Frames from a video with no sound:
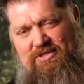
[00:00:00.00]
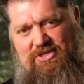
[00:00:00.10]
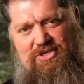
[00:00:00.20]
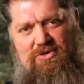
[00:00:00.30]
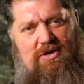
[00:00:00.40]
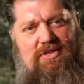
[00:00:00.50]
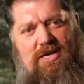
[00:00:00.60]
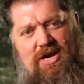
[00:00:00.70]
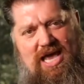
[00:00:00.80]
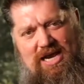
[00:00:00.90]
assured that
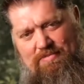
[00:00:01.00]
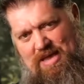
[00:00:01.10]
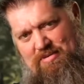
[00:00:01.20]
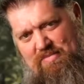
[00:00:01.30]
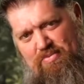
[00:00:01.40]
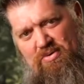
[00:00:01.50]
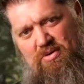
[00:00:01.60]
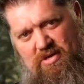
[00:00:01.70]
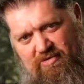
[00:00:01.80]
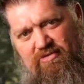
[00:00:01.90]
you're not going to be able to pull
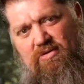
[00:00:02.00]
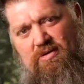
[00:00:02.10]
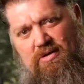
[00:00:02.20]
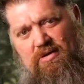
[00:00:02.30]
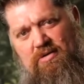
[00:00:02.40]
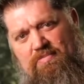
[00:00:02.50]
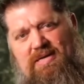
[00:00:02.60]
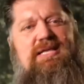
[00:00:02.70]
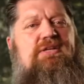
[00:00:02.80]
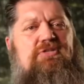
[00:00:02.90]
the full
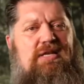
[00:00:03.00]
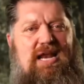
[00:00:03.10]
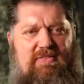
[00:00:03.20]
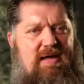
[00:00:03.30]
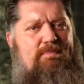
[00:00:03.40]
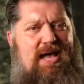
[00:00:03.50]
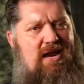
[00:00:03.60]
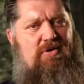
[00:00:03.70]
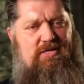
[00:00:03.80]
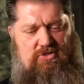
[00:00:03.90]
potential out of that
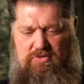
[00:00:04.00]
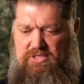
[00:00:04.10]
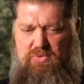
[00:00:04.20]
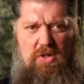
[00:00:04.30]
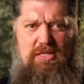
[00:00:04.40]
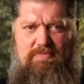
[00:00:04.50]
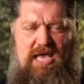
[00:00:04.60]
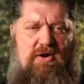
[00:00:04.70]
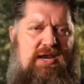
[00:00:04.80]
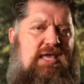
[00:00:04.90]
battery. So, a swollen
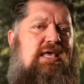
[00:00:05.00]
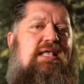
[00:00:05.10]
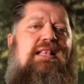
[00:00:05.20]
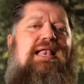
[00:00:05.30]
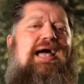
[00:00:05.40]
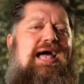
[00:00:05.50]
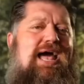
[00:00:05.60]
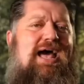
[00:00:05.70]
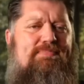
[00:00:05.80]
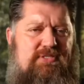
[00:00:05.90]
battery,
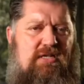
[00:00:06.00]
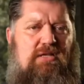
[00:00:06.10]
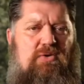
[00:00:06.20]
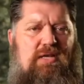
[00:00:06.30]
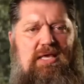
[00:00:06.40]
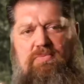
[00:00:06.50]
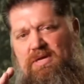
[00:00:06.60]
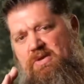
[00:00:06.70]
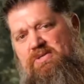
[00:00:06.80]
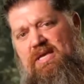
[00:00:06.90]
absolutely, when
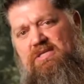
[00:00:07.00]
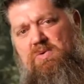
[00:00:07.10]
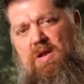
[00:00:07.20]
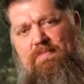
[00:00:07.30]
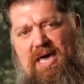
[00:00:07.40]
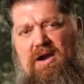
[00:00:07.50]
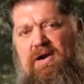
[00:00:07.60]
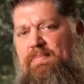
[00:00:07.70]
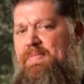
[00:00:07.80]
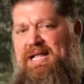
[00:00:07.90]
you see a swollen
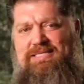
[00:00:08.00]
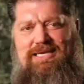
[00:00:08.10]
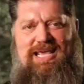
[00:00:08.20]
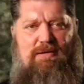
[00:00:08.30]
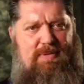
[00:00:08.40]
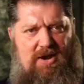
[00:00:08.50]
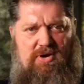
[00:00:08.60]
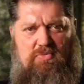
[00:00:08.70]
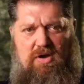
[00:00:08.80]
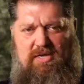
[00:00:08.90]
battery, that's a dead battery
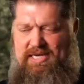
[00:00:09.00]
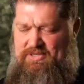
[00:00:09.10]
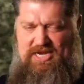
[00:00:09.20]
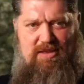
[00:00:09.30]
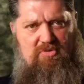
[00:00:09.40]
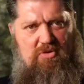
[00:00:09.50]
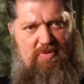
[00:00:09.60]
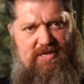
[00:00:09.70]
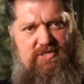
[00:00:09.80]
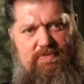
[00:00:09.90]
walking. It's time to
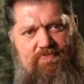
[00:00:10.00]
replace it.